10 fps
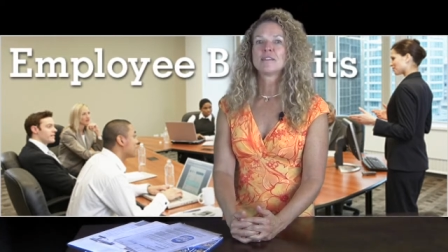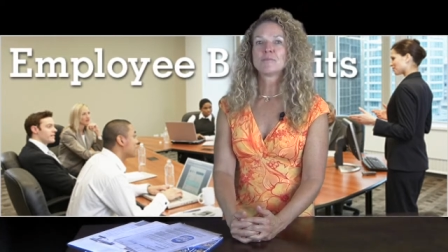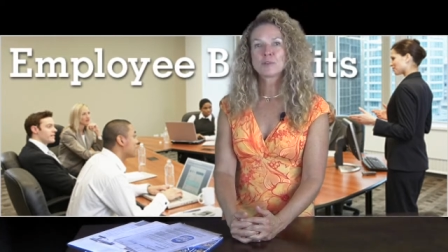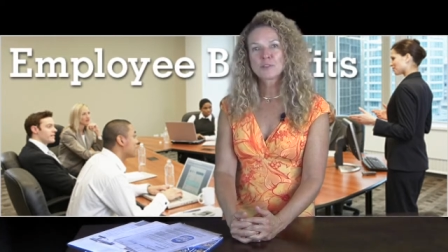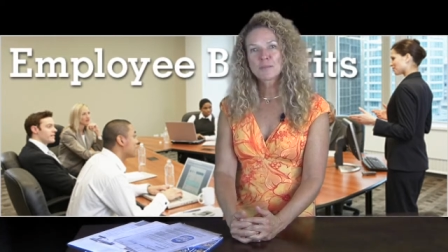
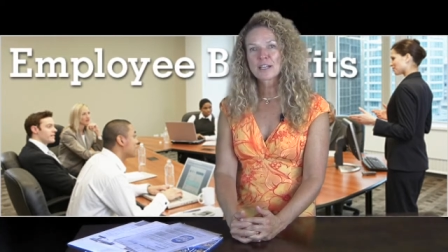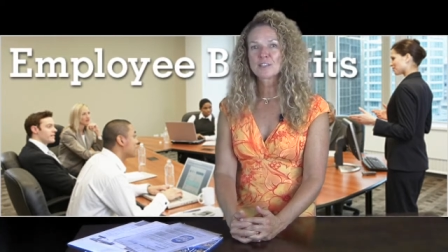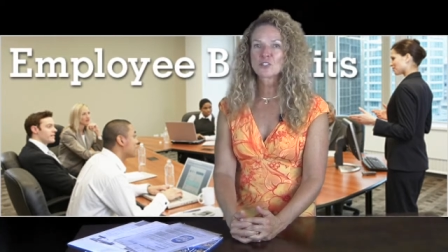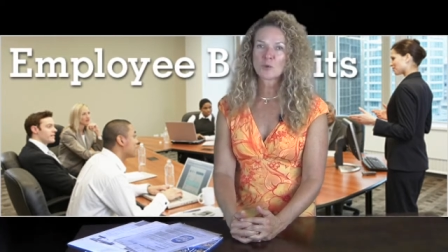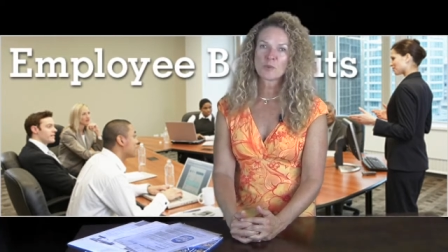pull the plug
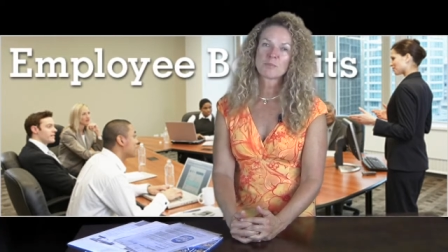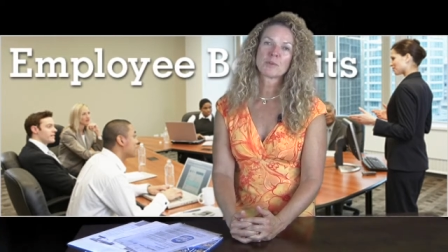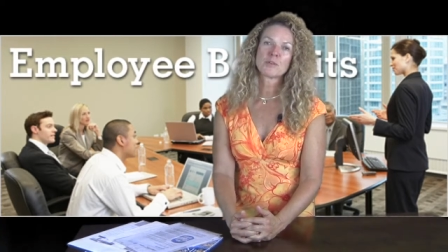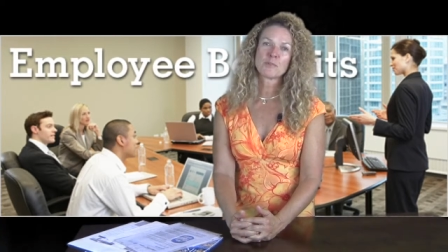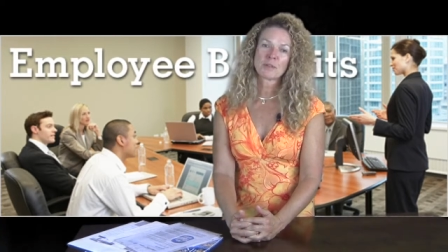or don't we
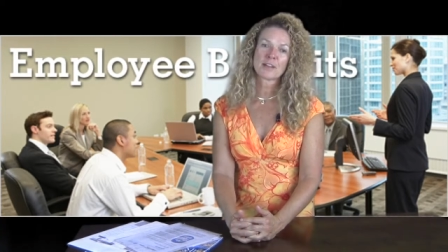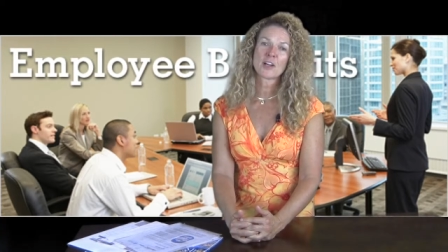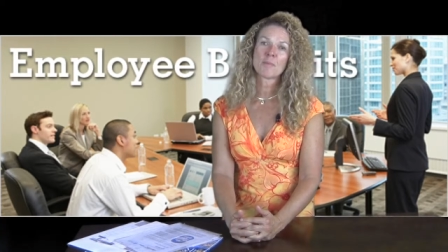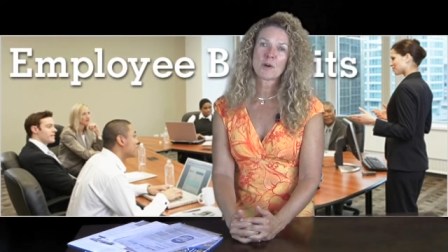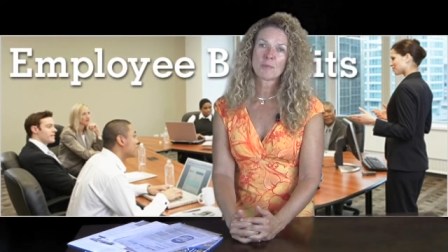pull the plug
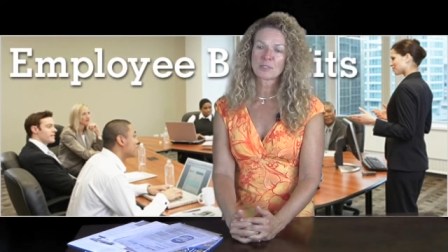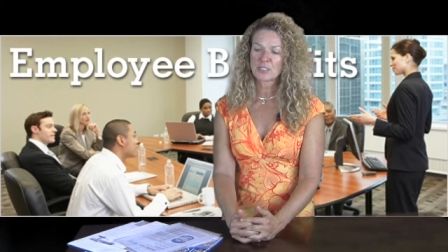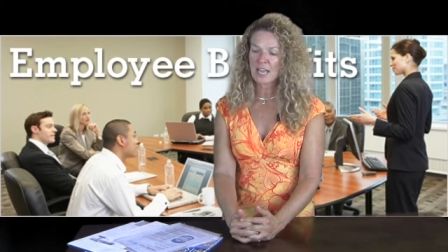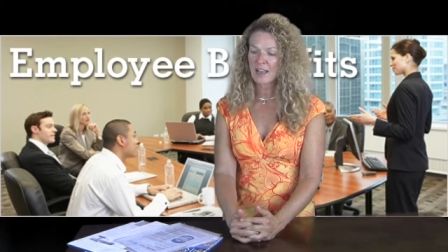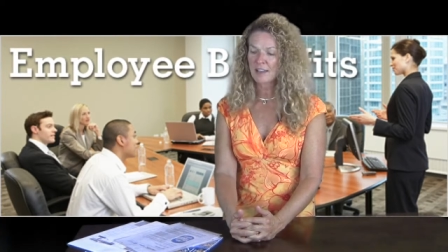on mom or
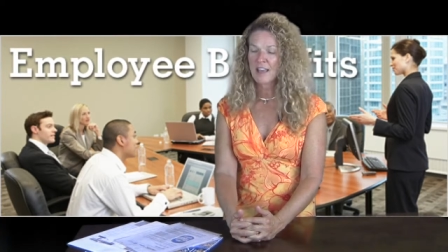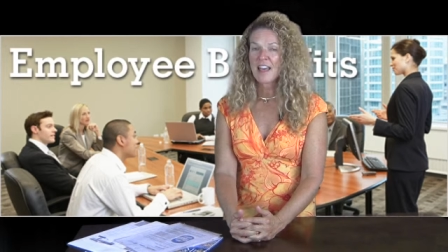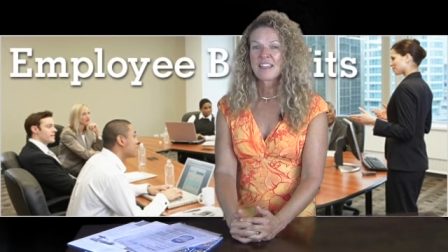dad?